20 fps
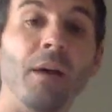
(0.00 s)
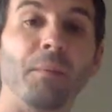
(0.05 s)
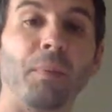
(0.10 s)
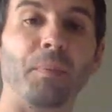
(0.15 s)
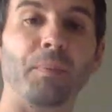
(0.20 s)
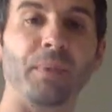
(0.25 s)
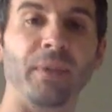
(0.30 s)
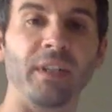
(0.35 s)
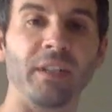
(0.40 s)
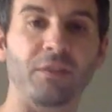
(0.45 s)

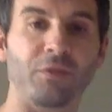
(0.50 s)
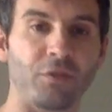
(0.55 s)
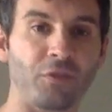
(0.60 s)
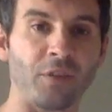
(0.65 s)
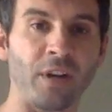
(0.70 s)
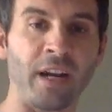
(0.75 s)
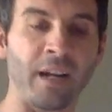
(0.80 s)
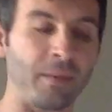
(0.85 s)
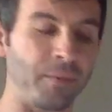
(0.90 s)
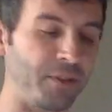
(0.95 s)
But please
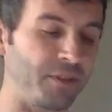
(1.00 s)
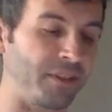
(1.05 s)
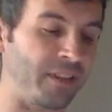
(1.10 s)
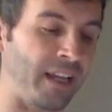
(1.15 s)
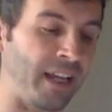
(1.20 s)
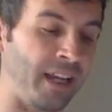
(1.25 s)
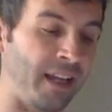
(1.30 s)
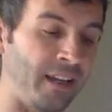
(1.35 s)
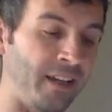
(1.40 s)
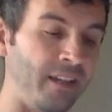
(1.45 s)
try number
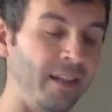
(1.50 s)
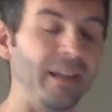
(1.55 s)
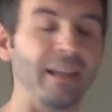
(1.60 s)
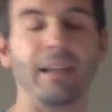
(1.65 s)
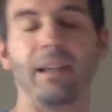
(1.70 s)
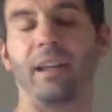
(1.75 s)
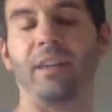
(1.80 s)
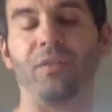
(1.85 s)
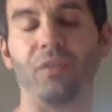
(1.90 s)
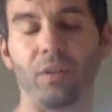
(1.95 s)
10.
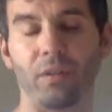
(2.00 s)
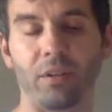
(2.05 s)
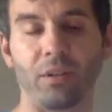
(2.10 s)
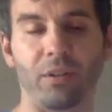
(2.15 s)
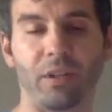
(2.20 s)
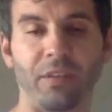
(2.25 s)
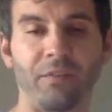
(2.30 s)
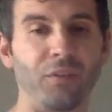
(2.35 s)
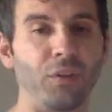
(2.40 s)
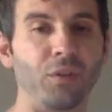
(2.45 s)
If you're a
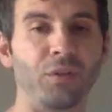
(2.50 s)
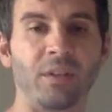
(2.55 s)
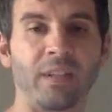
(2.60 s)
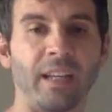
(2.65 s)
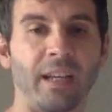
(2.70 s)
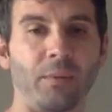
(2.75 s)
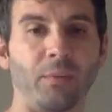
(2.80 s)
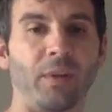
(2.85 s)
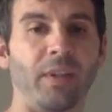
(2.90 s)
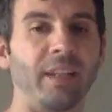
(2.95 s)
little confused on
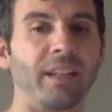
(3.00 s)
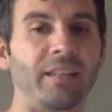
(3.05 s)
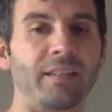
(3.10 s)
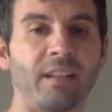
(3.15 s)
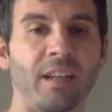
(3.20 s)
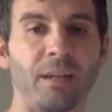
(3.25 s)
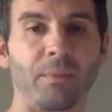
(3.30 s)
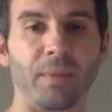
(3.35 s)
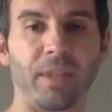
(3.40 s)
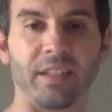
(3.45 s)
that one, that's
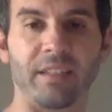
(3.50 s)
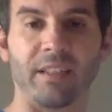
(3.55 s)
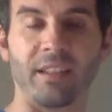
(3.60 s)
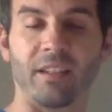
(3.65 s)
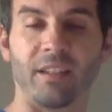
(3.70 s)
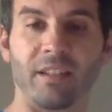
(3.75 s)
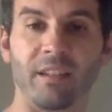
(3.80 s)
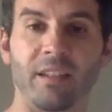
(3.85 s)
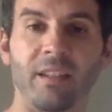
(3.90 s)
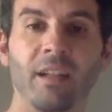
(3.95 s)
not a big
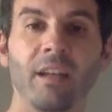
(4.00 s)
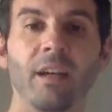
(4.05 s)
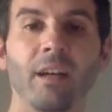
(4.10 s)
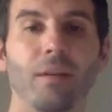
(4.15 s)
deal